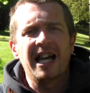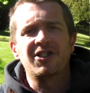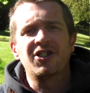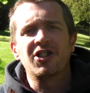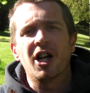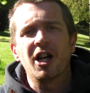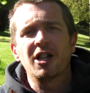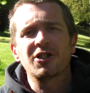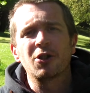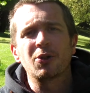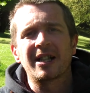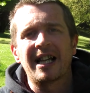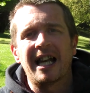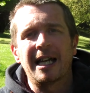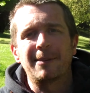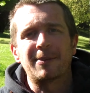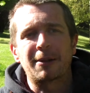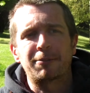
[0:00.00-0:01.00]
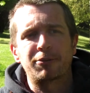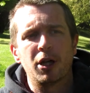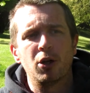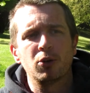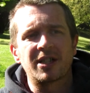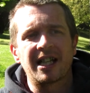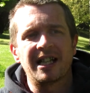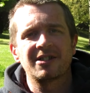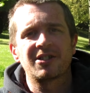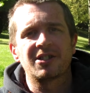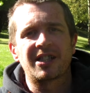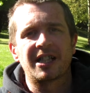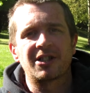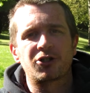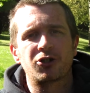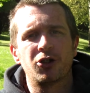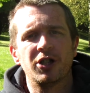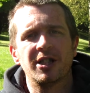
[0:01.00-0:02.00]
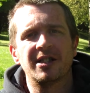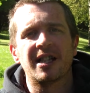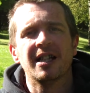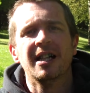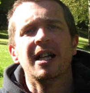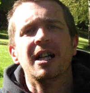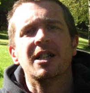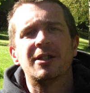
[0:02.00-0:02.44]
She also claimed that protesters had tried